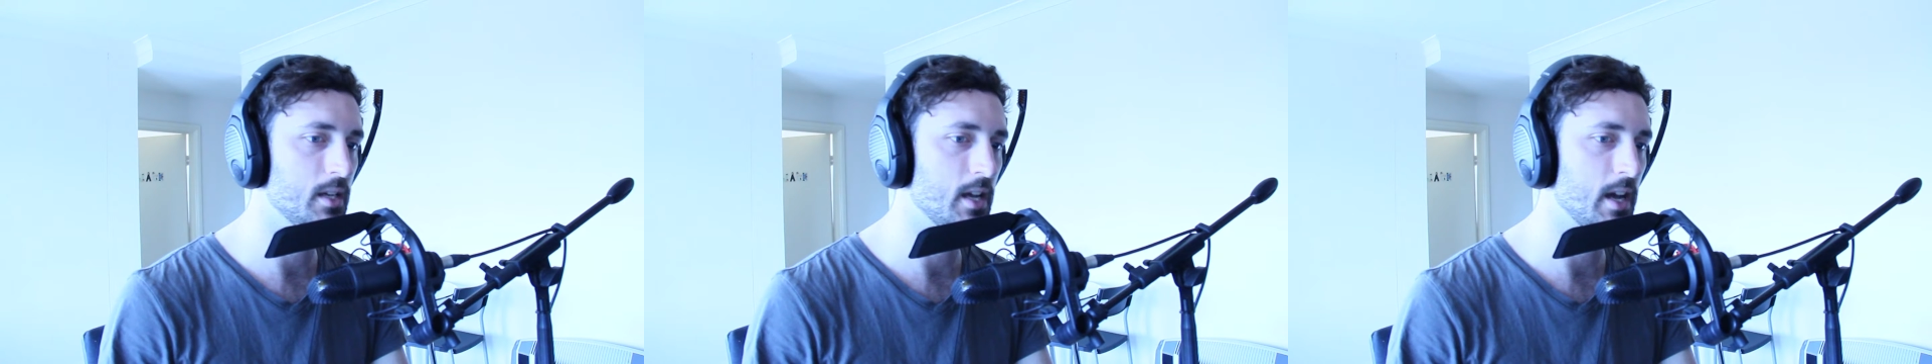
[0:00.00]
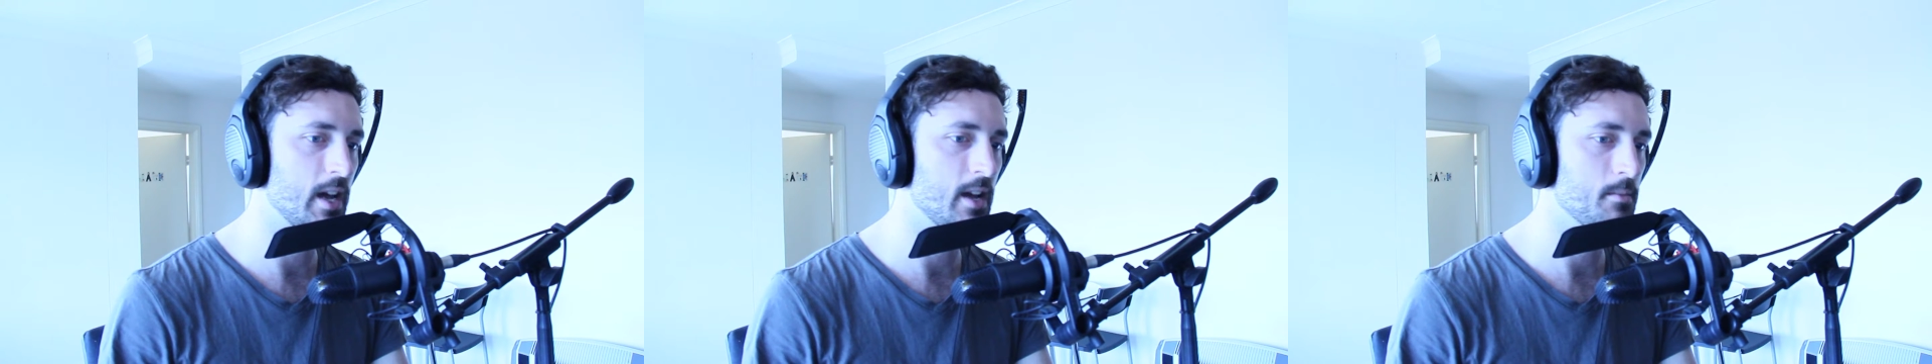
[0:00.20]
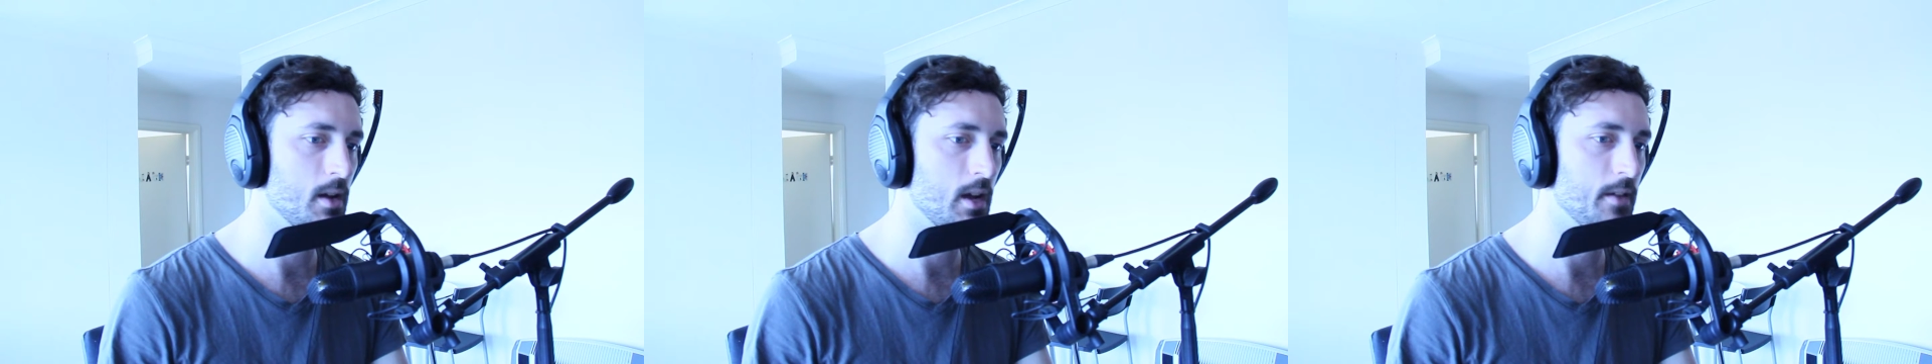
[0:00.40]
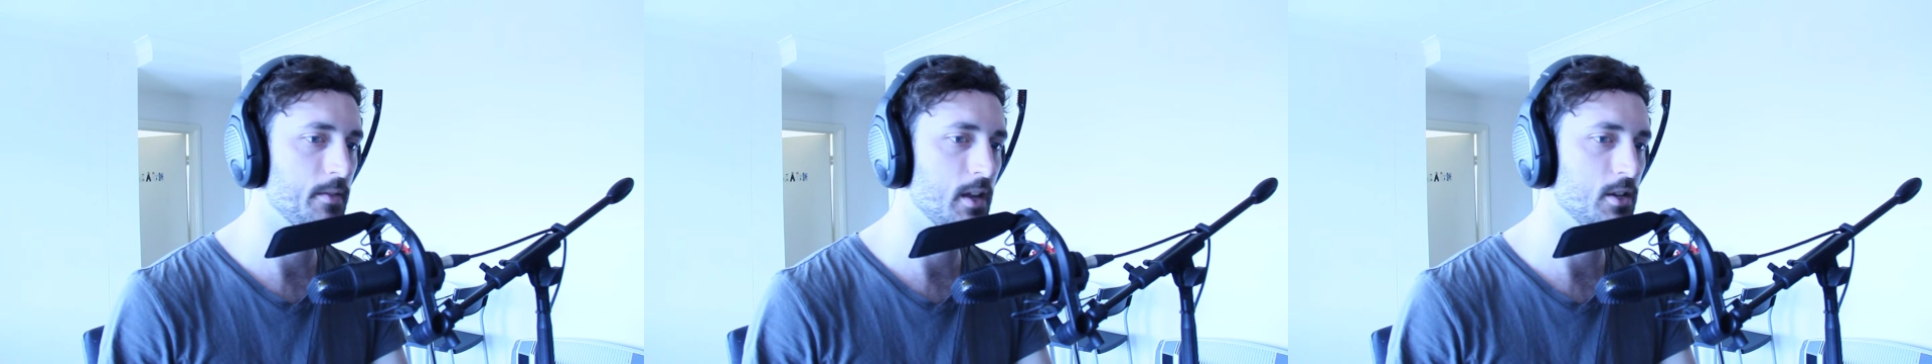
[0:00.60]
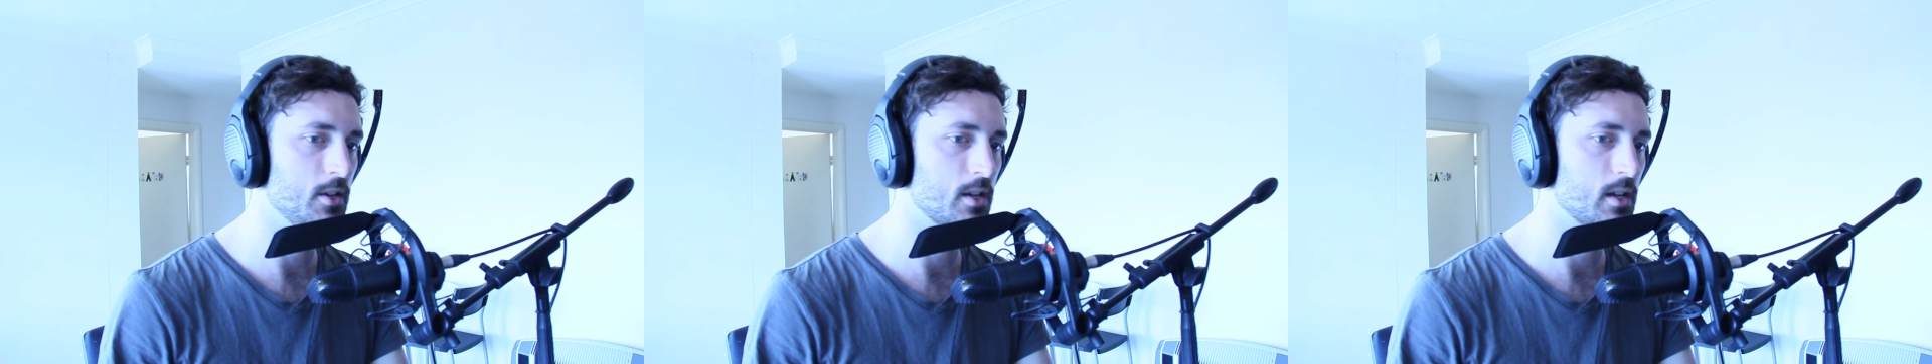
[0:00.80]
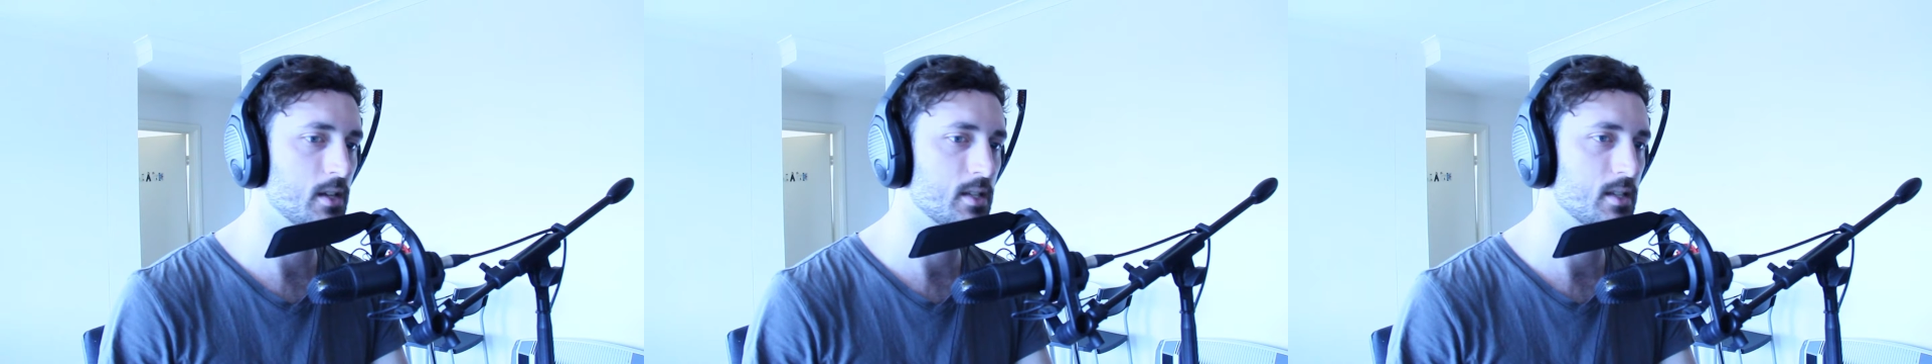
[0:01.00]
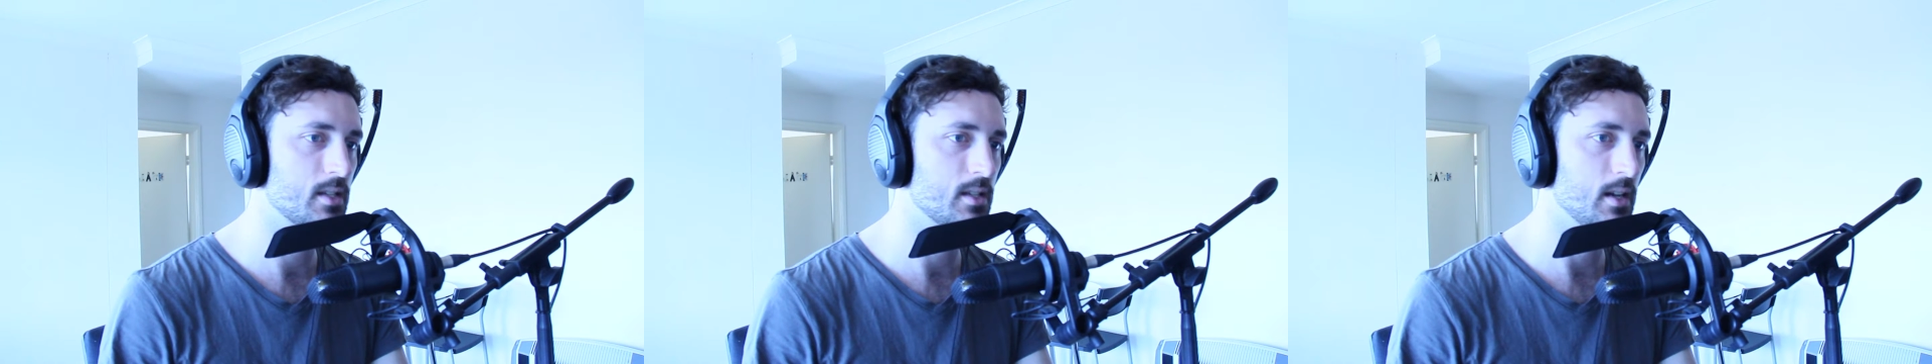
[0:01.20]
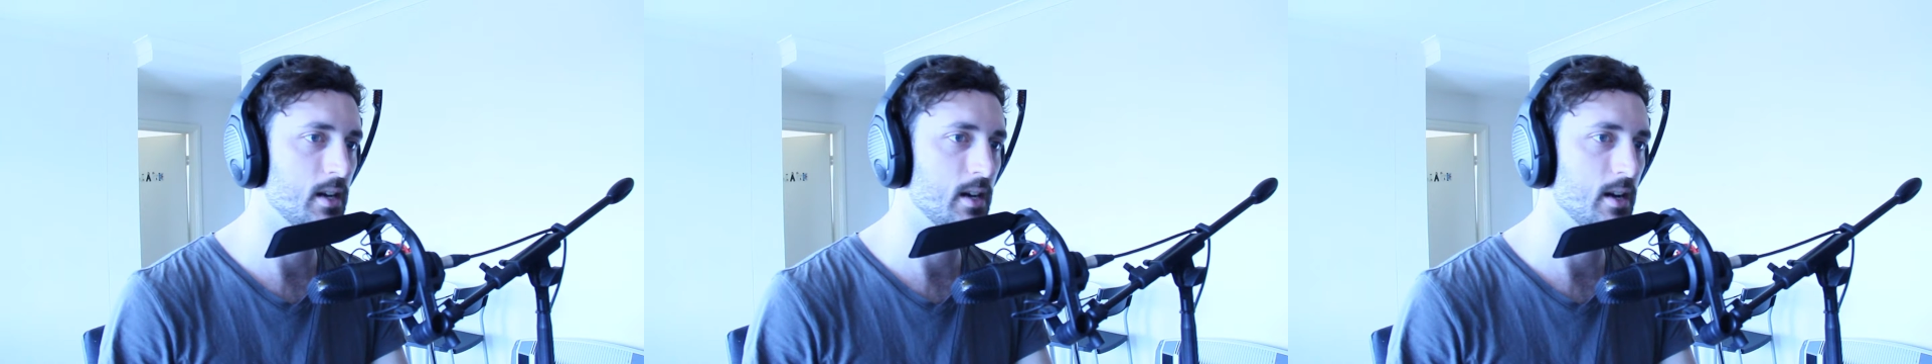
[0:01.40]
in game and then you're going
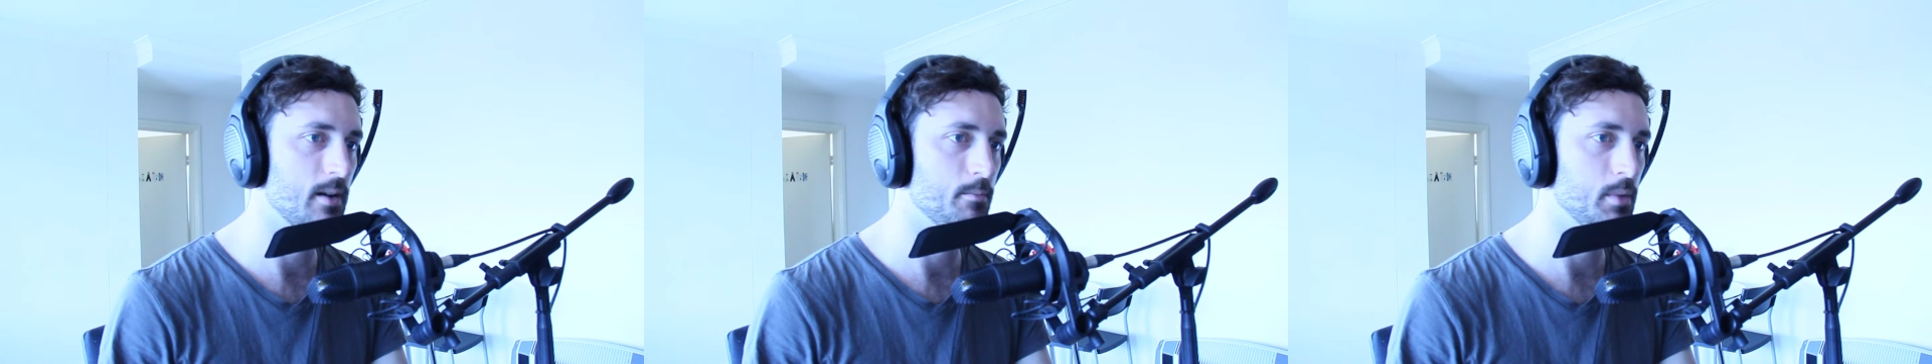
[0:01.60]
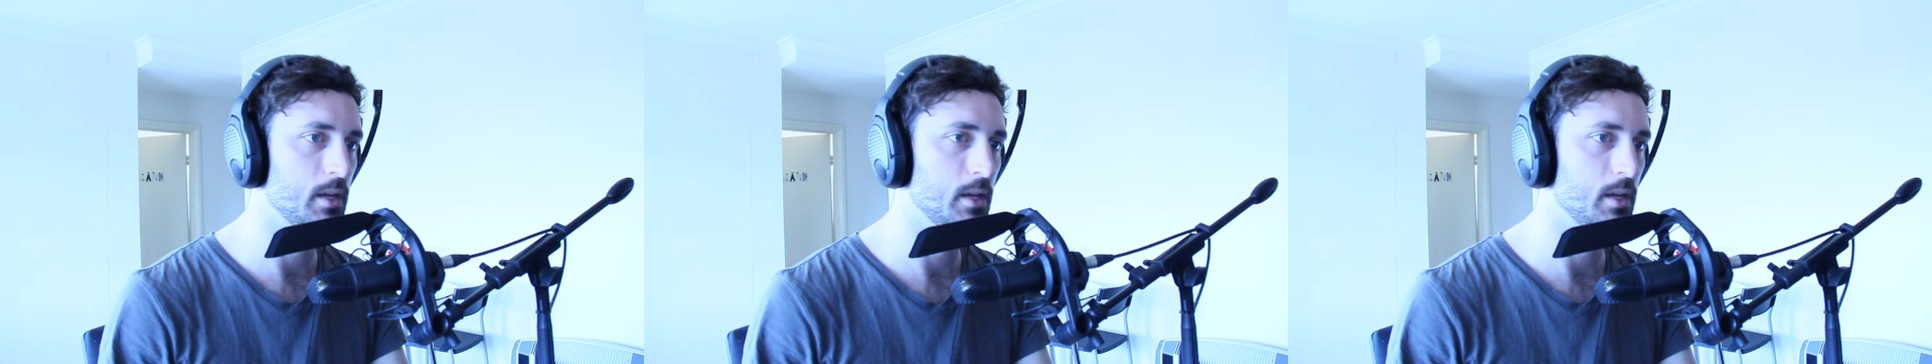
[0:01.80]
to uh,